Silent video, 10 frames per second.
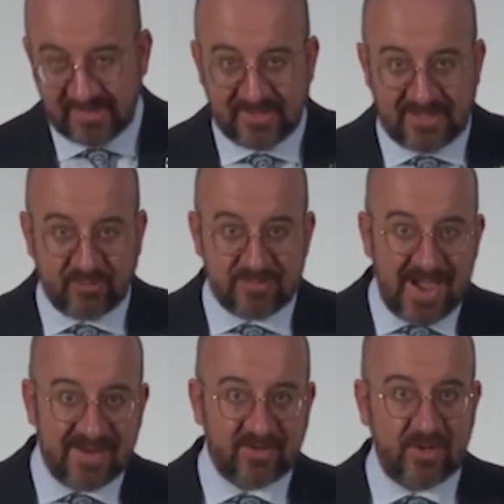It
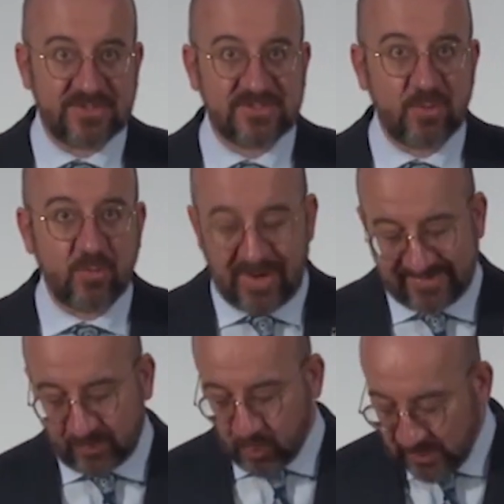reminds us
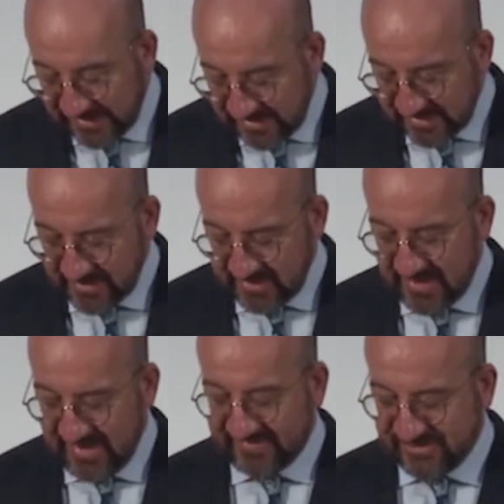what we
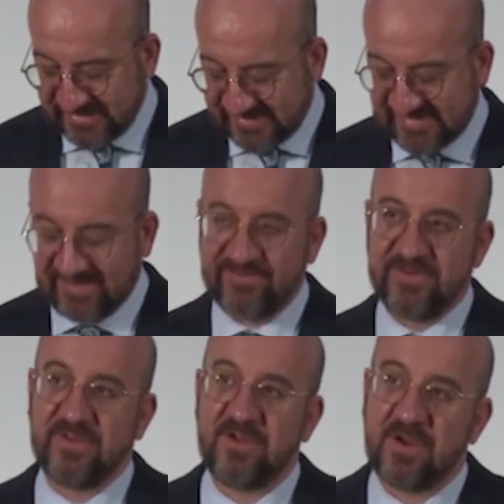as
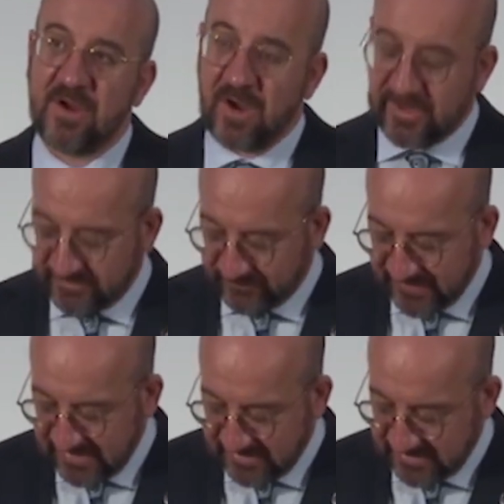G7 are
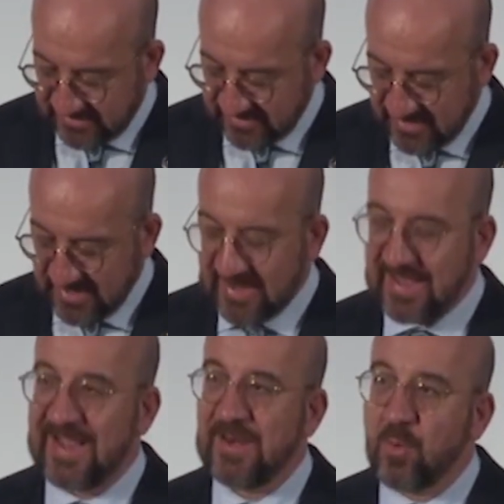defending
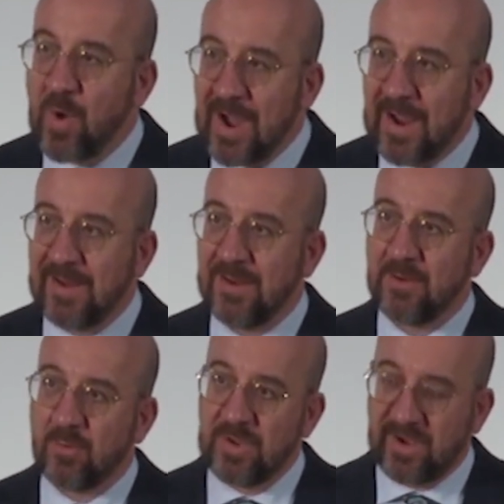and why
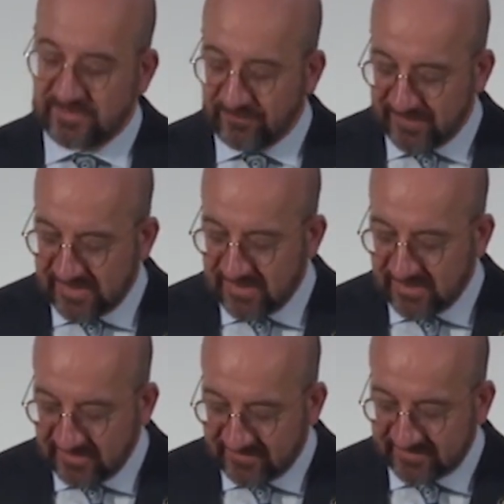we are defending
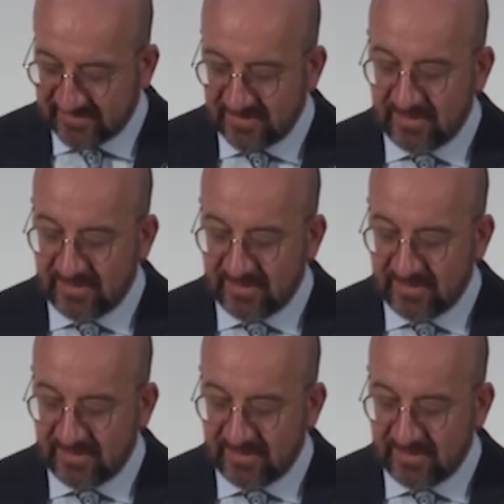it.